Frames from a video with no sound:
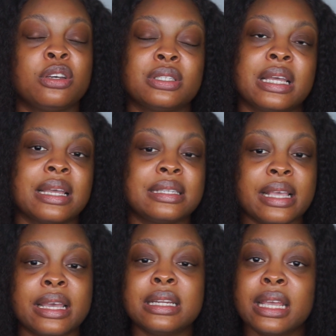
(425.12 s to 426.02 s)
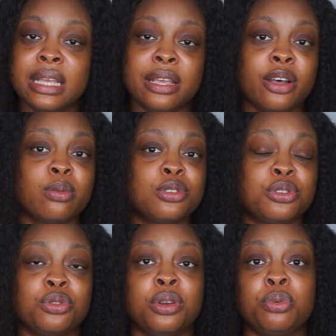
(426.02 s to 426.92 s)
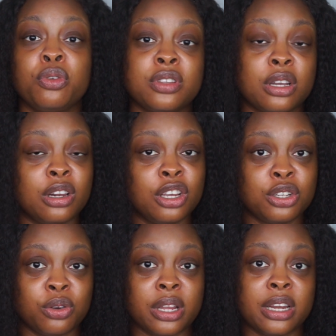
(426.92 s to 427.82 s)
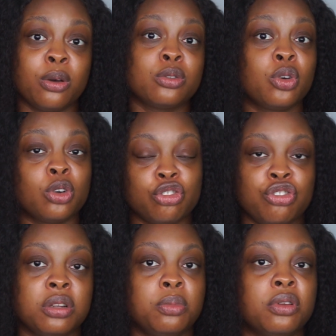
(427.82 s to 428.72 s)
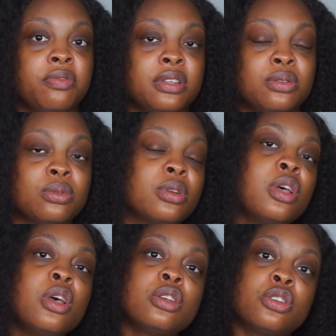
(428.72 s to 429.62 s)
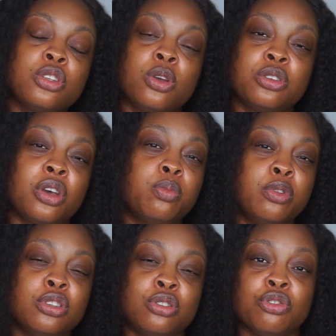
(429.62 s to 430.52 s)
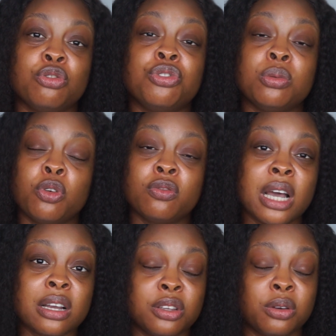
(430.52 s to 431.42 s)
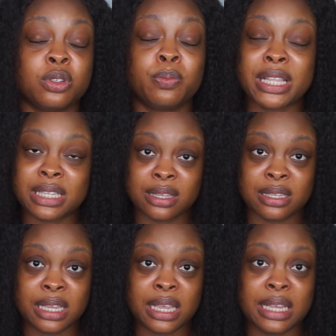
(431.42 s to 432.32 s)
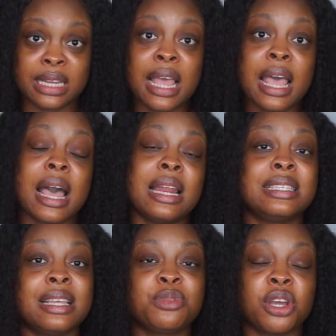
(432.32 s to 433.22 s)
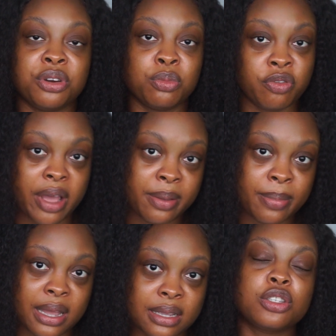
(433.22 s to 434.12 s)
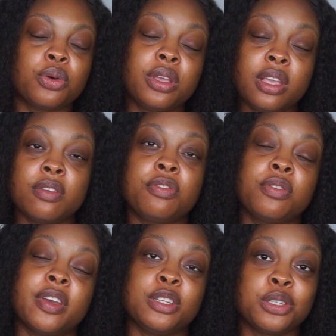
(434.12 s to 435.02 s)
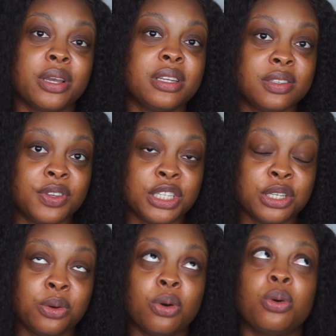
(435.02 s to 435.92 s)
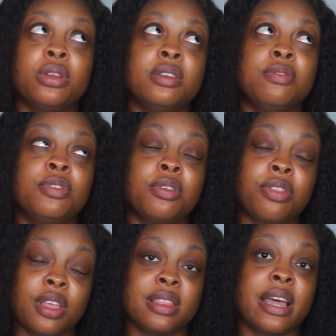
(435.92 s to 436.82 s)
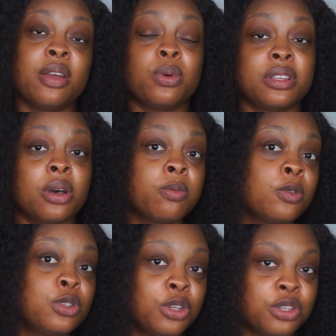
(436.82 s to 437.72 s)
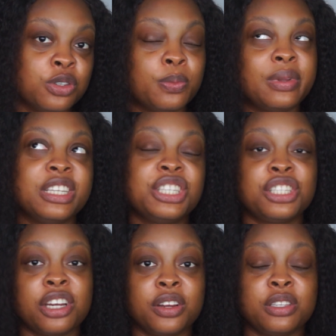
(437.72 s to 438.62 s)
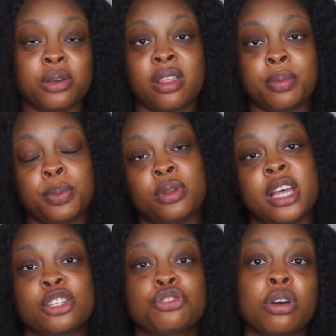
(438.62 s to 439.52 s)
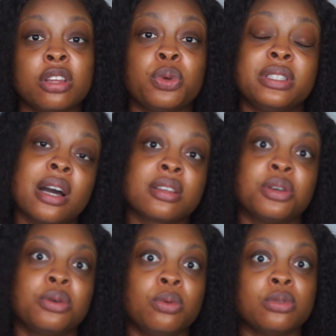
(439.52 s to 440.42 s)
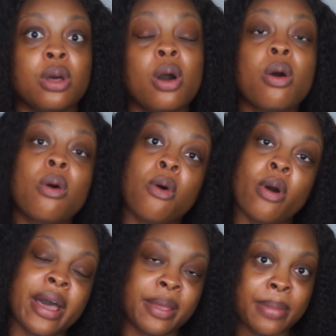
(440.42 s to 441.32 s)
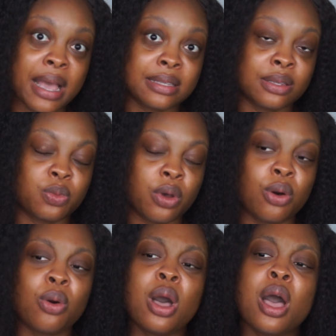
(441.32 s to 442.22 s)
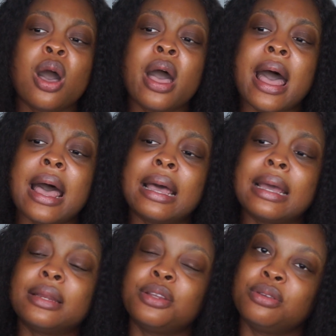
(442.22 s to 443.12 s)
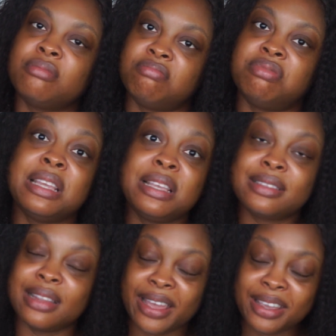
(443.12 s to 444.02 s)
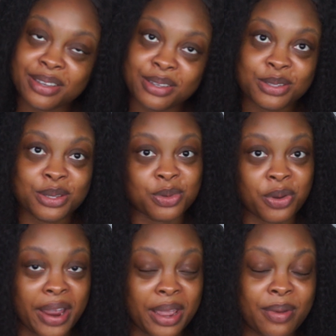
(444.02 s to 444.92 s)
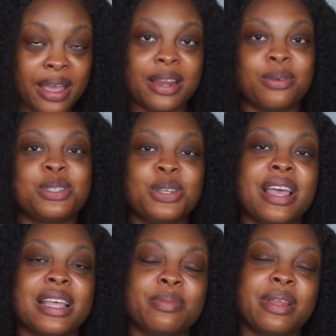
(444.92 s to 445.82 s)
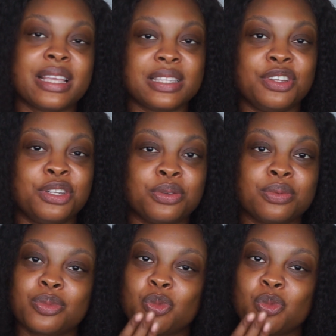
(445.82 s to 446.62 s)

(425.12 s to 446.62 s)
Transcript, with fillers: because, like I said, it helps to improve circulation and it also constricts the blood vessels. So it's going to help you to remove dark circles, brighten the skin, at the same time remove eye bags. So if you enjoyed this video or if you think that it was helpful to you, please share it to other people that are struggling with dark circles or eye bags as well. And please like, subscribe, and I will see you guys in my next video.